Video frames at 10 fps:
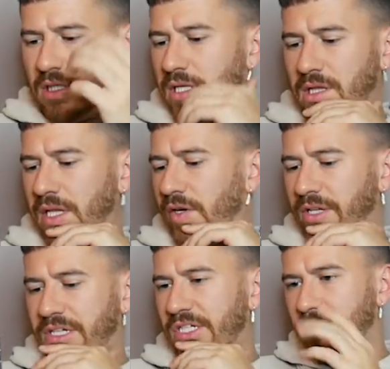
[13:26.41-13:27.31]
It
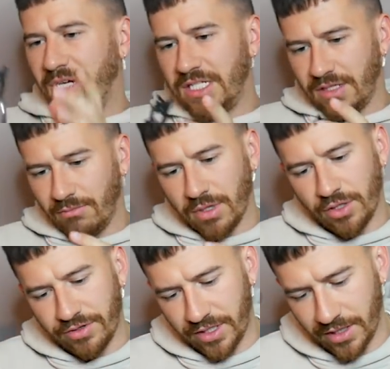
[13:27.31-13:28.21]
literally just makes it
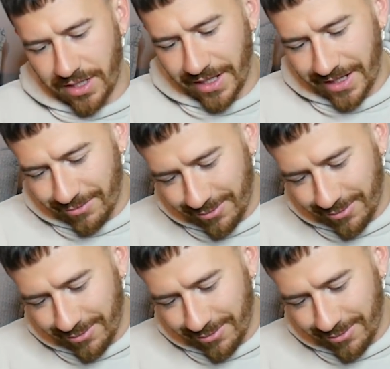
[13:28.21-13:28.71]
blurry. Like,